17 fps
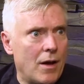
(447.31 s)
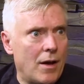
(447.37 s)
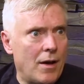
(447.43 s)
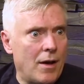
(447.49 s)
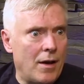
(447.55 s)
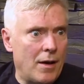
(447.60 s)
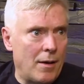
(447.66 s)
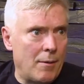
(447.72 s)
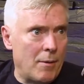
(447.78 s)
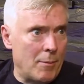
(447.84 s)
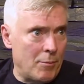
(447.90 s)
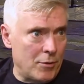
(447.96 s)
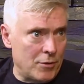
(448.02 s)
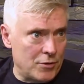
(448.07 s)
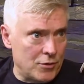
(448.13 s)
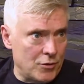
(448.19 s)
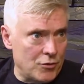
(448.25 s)
a
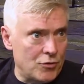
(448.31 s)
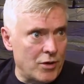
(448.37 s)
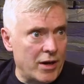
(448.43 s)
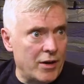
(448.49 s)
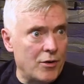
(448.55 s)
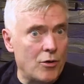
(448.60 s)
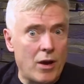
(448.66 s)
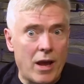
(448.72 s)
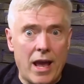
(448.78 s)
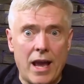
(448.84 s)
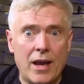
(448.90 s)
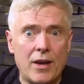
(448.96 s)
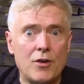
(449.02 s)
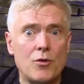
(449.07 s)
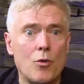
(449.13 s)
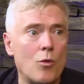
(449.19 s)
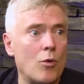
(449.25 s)
personal trainer
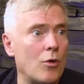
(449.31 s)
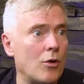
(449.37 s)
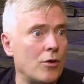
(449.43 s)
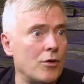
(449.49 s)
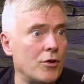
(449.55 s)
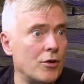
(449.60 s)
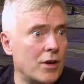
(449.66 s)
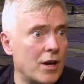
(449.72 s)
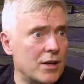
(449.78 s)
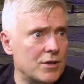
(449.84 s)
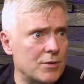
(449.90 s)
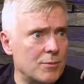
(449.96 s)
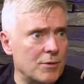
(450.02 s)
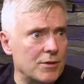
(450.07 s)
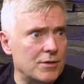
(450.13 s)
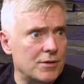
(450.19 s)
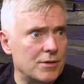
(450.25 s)
and or your customers